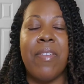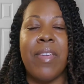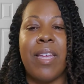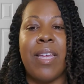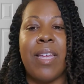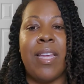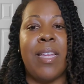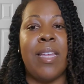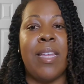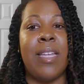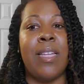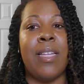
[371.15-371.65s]

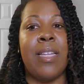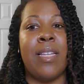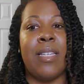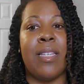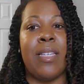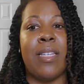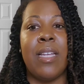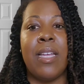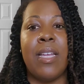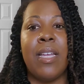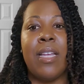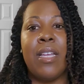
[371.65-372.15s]
And
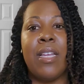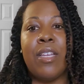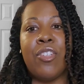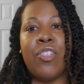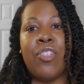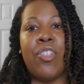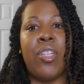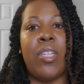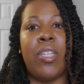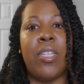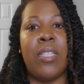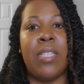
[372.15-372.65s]

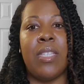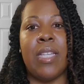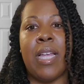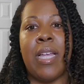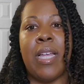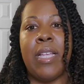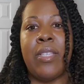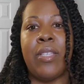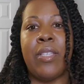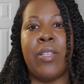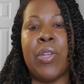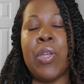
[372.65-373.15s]
she
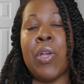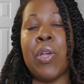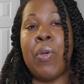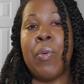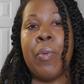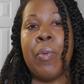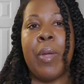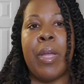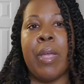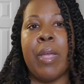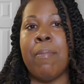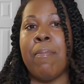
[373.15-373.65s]
says no,
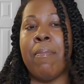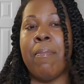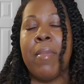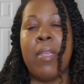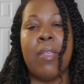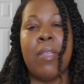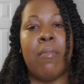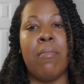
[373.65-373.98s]
and